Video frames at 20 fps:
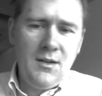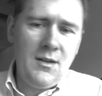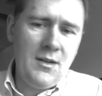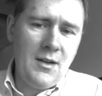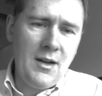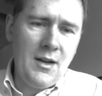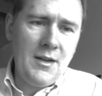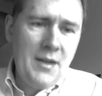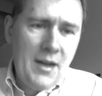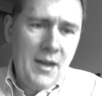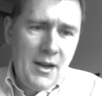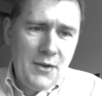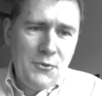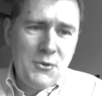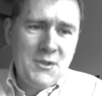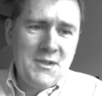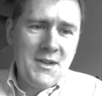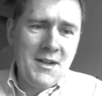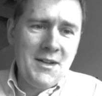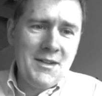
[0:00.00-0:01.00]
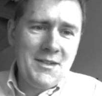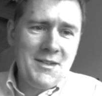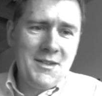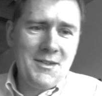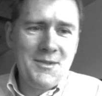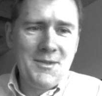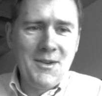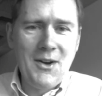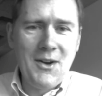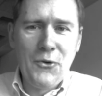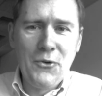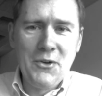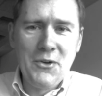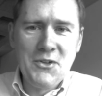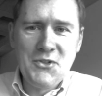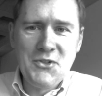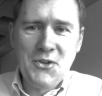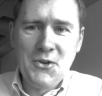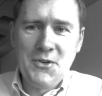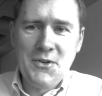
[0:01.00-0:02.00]
And the end result, I already
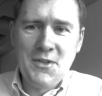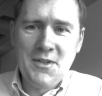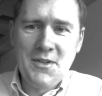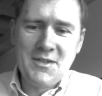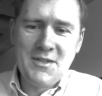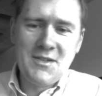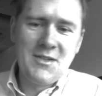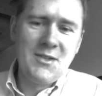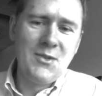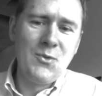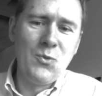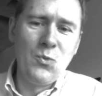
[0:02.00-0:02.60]
showed you this,